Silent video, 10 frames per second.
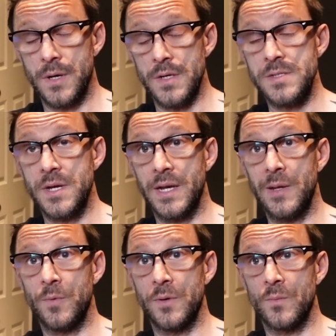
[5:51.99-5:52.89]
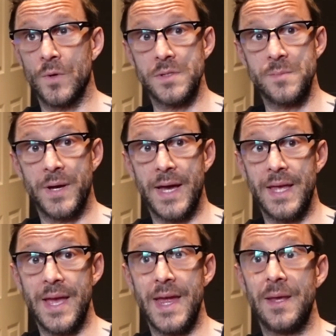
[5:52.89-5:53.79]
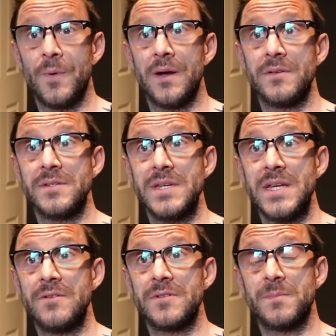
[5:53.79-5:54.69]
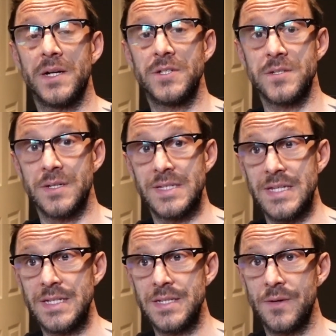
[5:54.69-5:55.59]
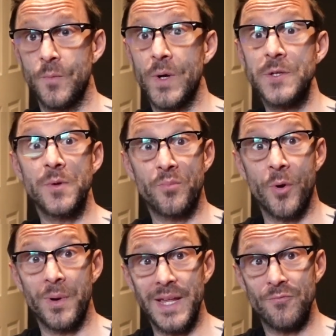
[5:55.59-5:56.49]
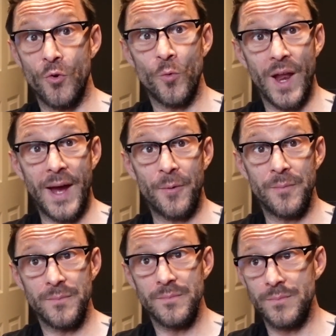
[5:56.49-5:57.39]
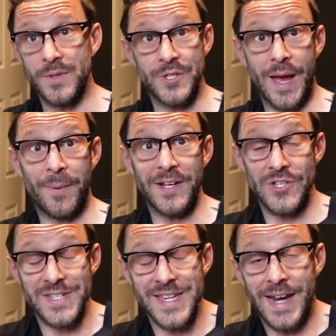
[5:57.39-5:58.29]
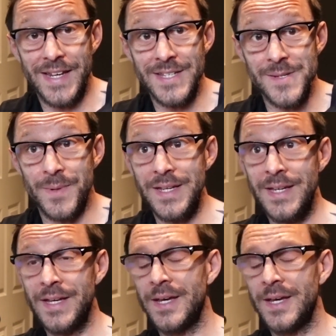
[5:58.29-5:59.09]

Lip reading: I certainly wouldn't want to pay anywhere as near as much as I did, which would probably rule out the chap actually selling it to me.